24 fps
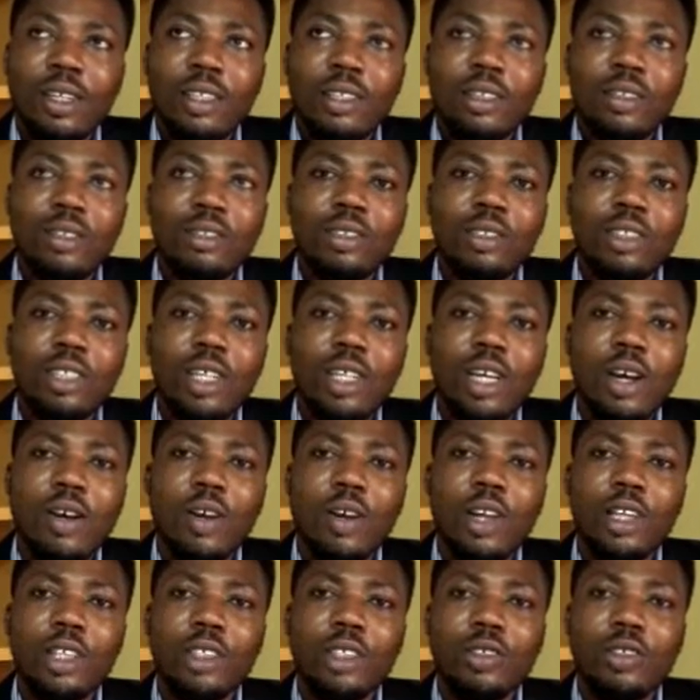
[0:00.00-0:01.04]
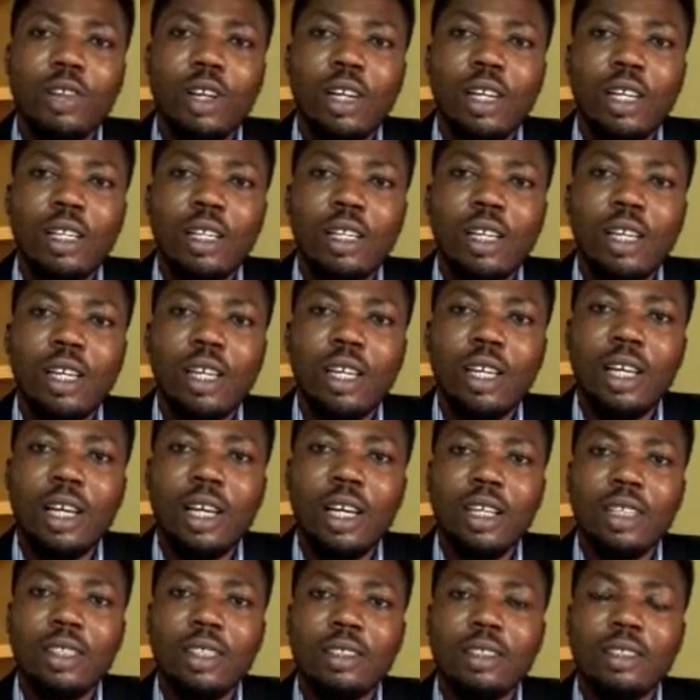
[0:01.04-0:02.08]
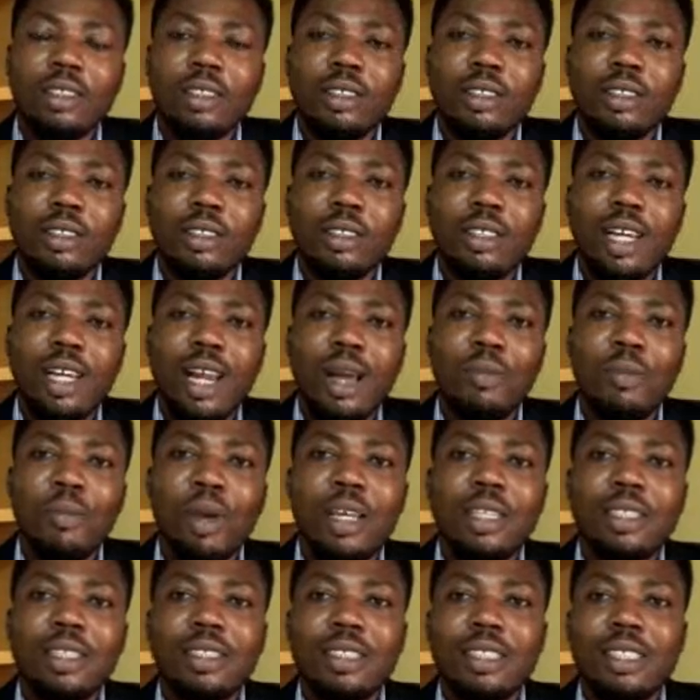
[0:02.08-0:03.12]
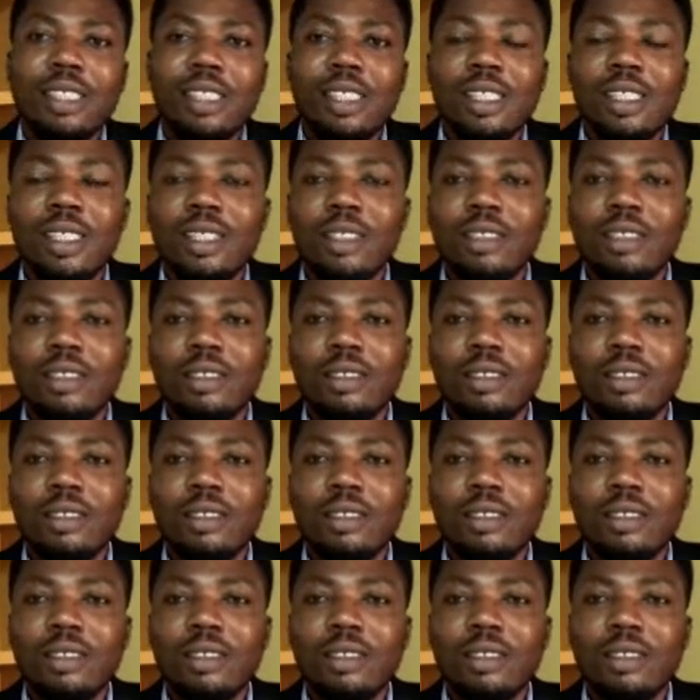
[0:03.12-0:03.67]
Don't sit down indolently and lamenting,